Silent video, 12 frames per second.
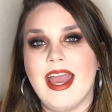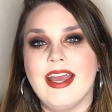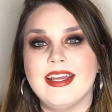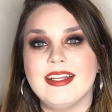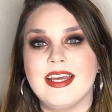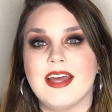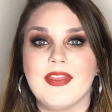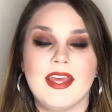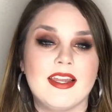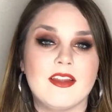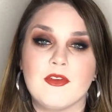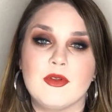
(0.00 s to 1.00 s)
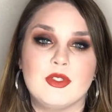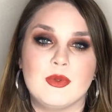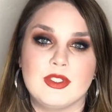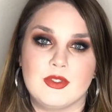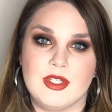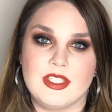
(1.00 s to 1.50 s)
And at the end, if you
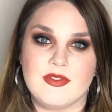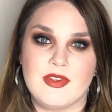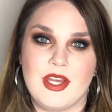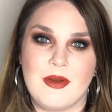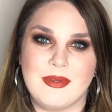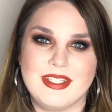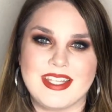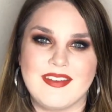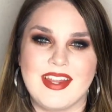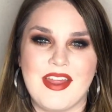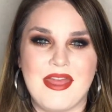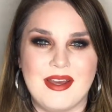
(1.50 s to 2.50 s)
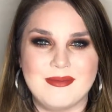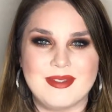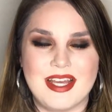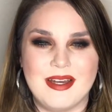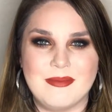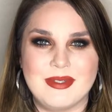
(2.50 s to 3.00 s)
do enjoy this video, please give it a
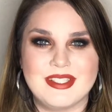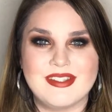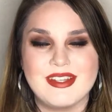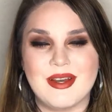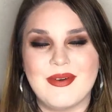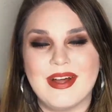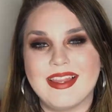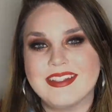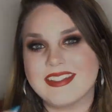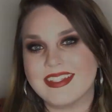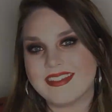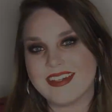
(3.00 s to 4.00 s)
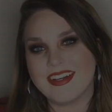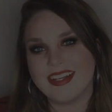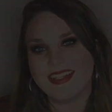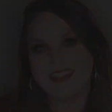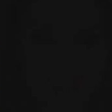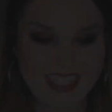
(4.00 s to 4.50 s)
thumbs up. So let's get
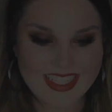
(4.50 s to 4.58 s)
started.